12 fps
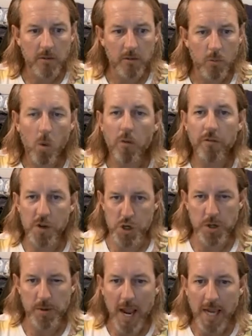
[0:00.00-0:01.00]
more
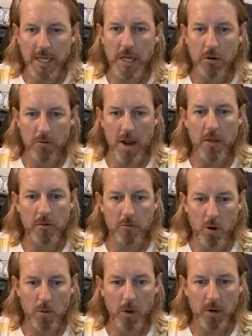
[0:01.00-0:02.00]
fish hanging around the
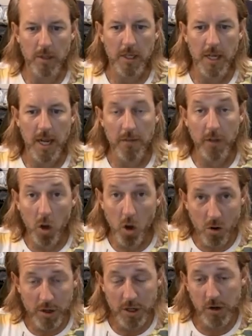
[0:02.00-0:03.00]
robot. And the
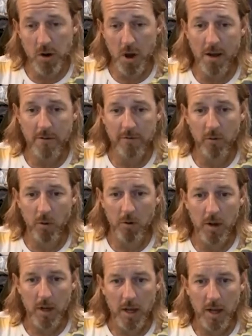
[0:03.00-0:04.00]
longer you dive
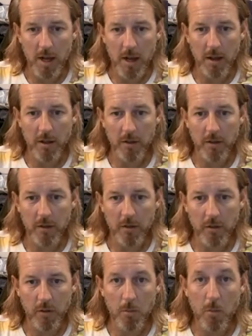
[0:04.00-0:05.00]
for,
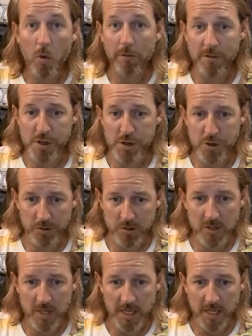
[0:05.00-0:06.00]
the more fish you'll
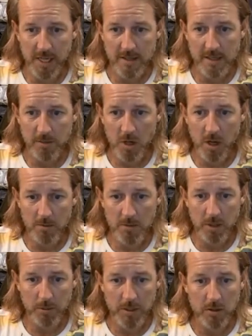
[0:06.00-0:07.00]
see. And
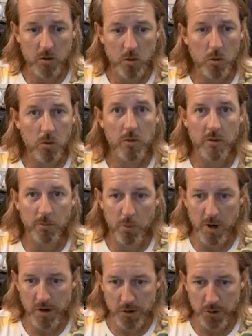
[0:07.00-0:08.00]
sometimes there'll be schools of
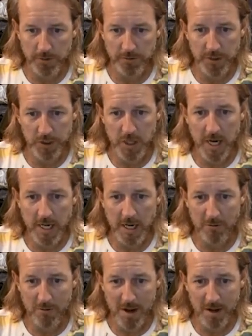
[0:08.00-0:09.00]
predatory fish
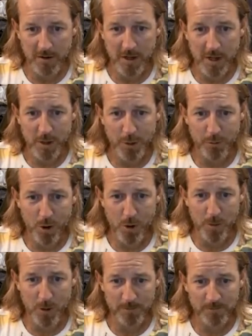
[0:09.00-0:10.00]
hanging around the
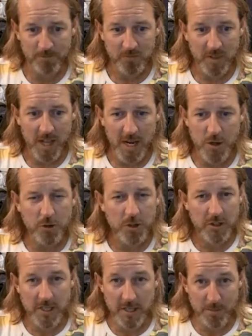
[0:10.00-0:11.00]
robot. And you'll
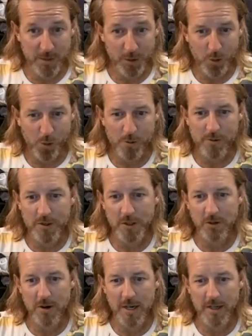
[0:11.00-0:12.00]
just see them in the corner of the
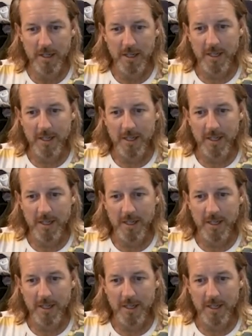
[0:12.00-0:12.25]
screen.